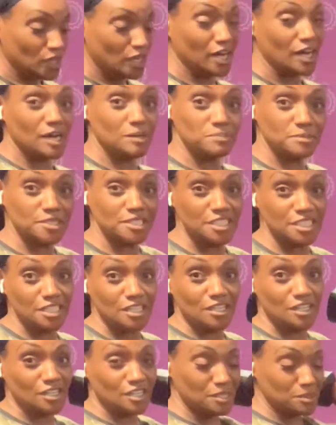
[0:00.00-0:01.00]
Opposite
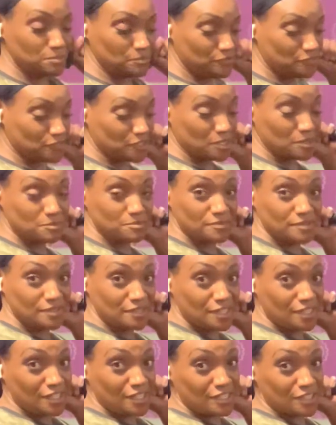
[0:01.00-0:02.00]
arm from
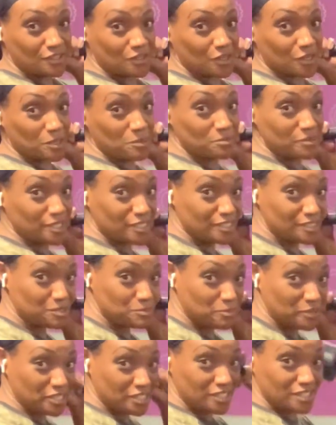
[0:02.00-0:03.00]
the arm that's
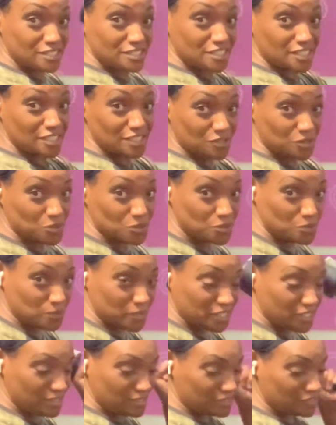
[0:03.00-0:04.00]
bent is going to hold the
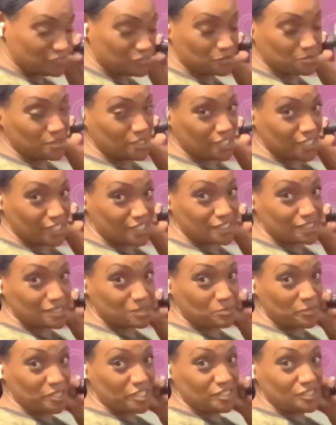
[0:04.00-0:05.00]
weight, or from the leg that's
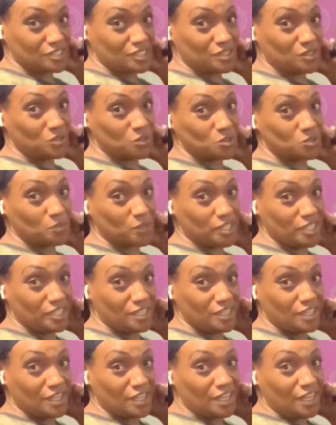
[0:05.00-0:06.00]
bent is going to hold the weight.
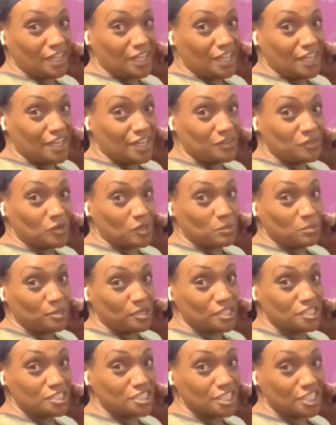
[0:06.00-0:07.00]
And you want to
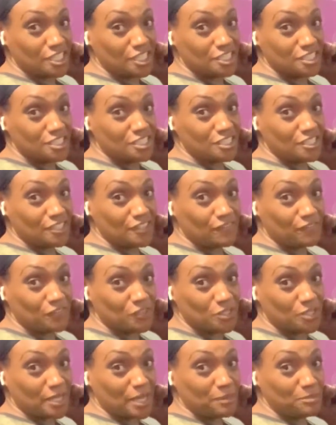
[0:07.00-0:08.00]
push in until you
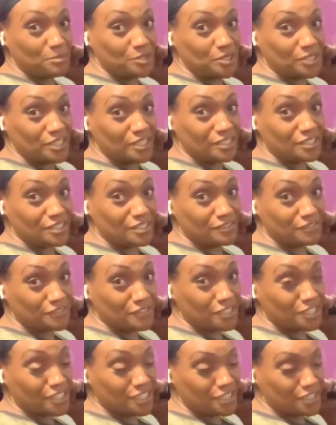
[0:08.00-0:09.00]
feel that booty. You
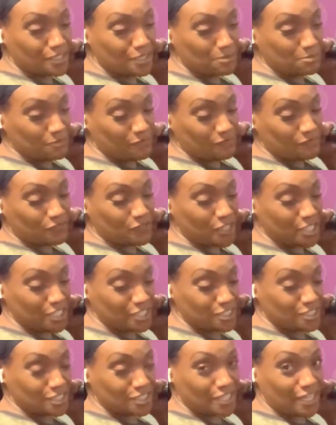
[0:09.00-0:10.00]
feel that thing
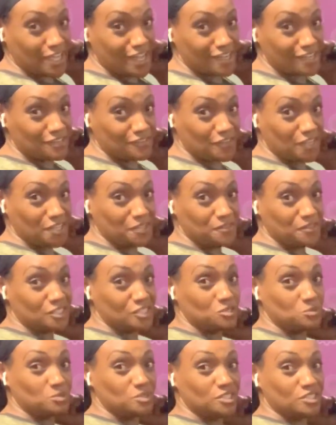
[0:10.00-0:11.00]
flex and activate,
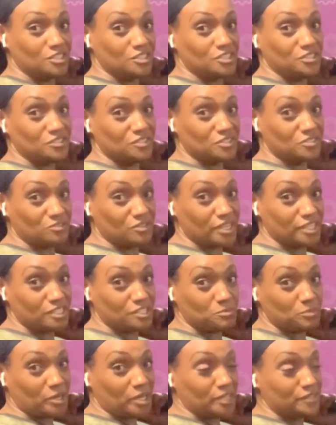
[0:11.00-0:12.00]
that's when you know you're in the right
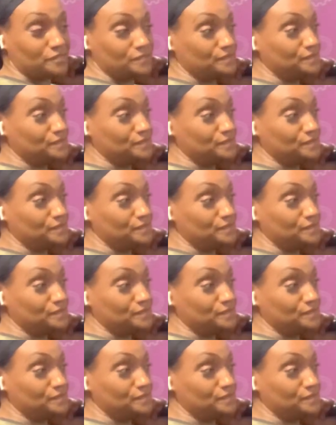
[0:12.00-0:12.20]
spot.